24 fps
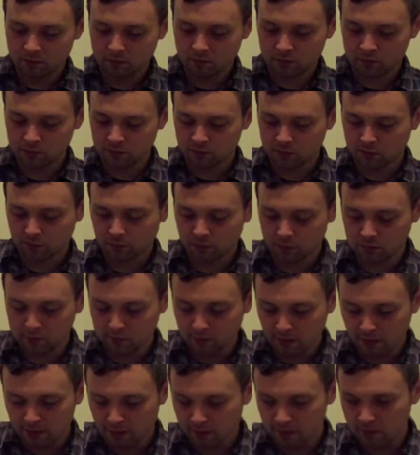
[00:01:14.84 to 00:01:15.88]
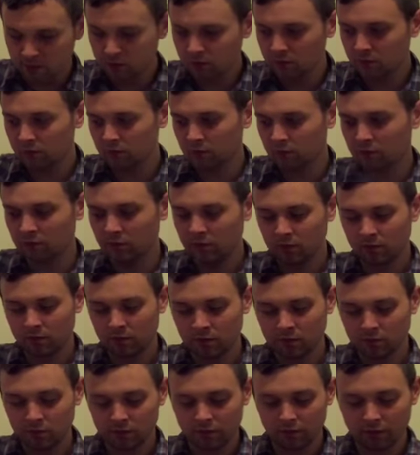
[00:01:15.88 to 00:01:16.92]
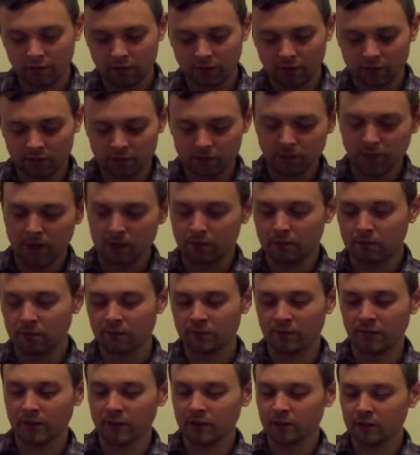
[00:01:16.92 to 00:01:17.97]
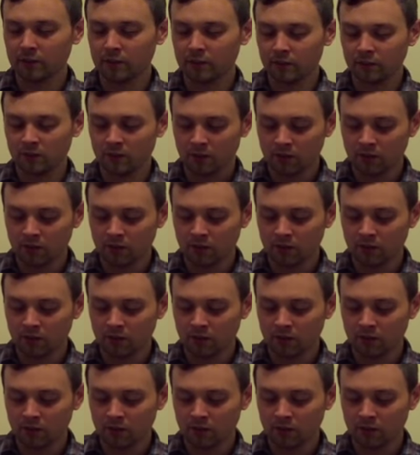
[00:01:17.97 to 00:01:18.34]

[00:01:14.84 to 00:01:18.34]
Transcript: Here's the first page. There are these paper dividers.